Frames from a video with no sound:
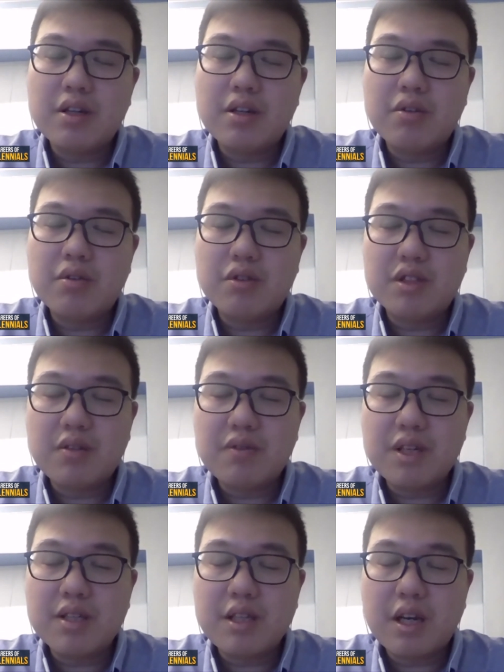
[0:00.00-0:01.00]

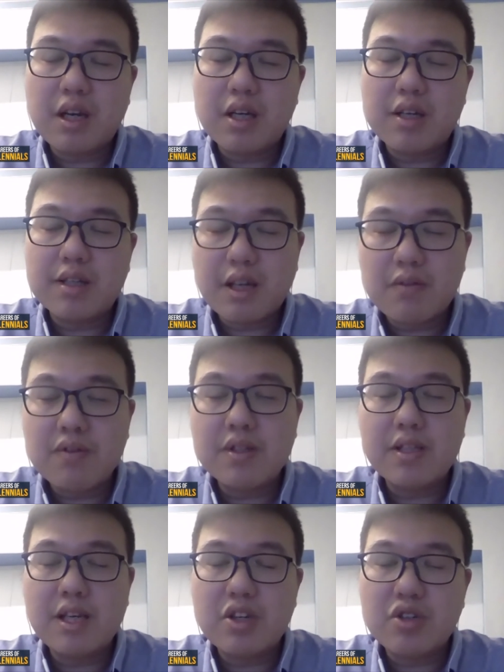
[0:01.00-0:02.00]
serving
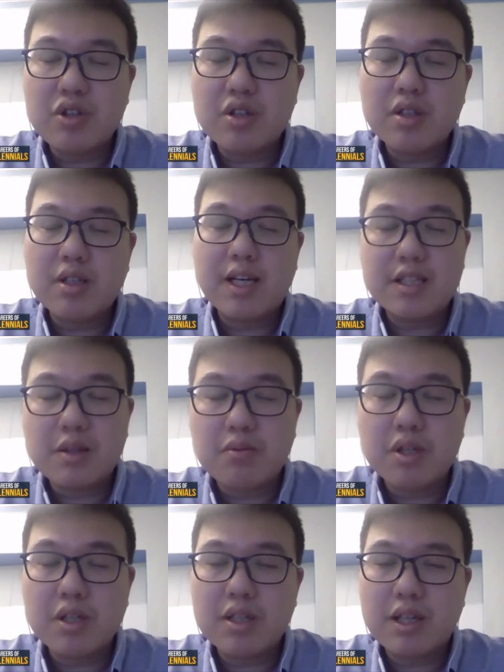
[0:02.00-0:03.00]
Southeast Asian
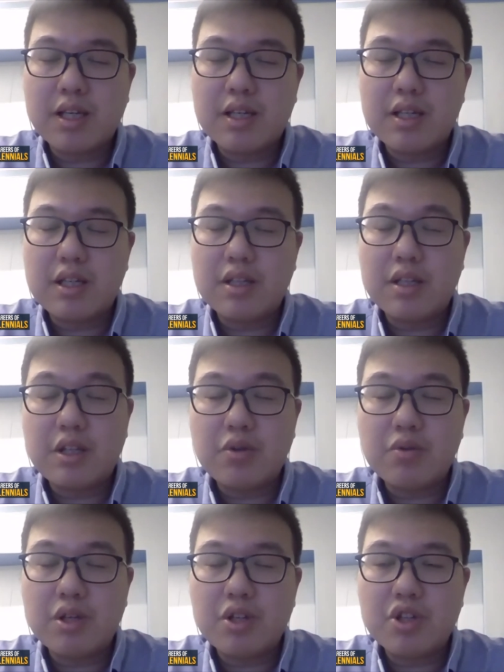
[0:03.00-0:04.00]
customers like in
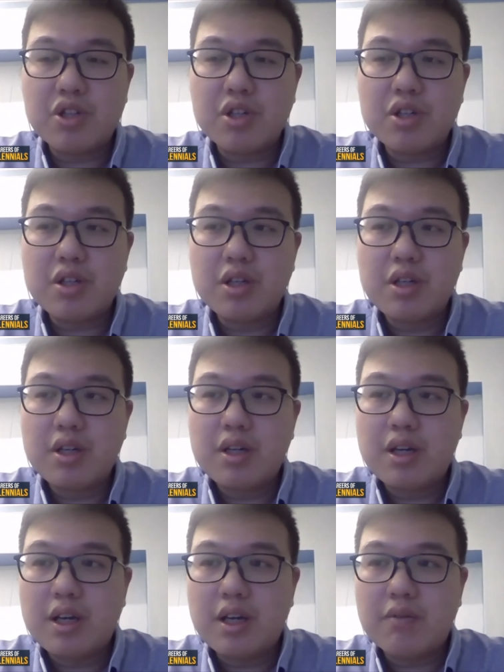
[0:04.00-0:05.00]
Indonesia,
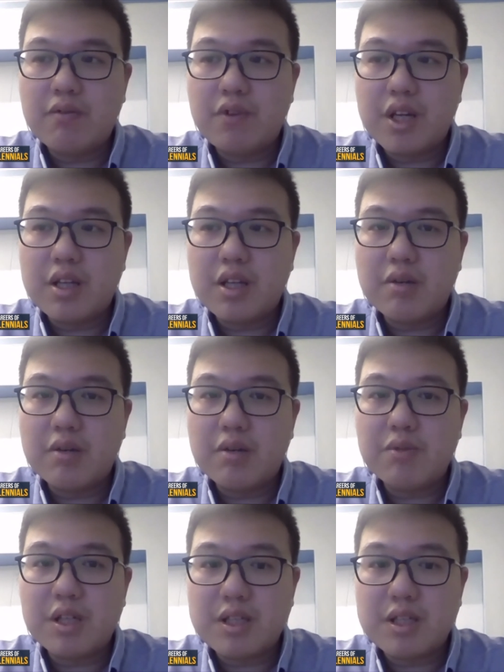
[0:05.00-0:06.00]
Vietnam,
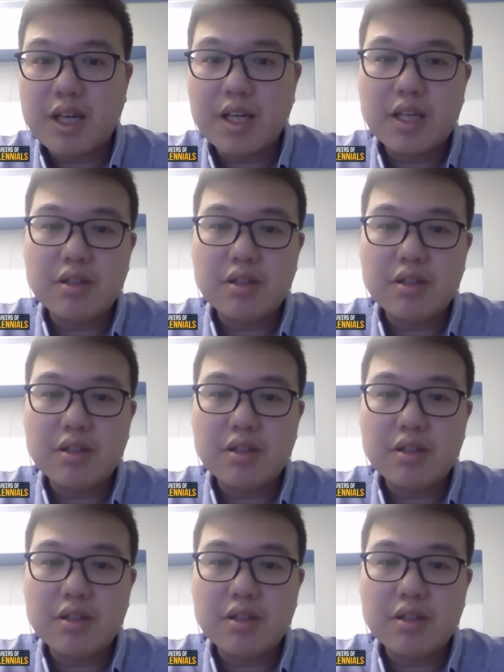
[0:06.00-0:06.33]
and Thailand.